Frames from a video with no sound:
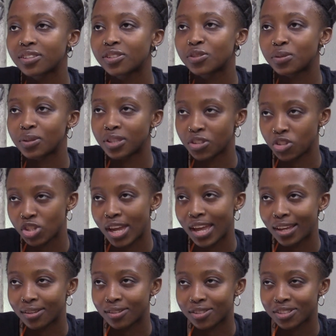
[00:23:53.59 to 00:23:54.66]
to the
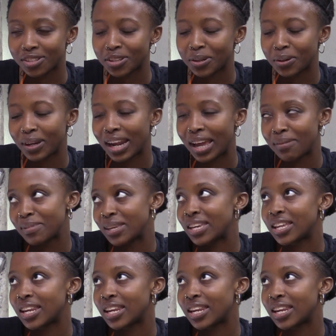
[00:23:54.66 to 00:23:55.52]
change? You know what I mean?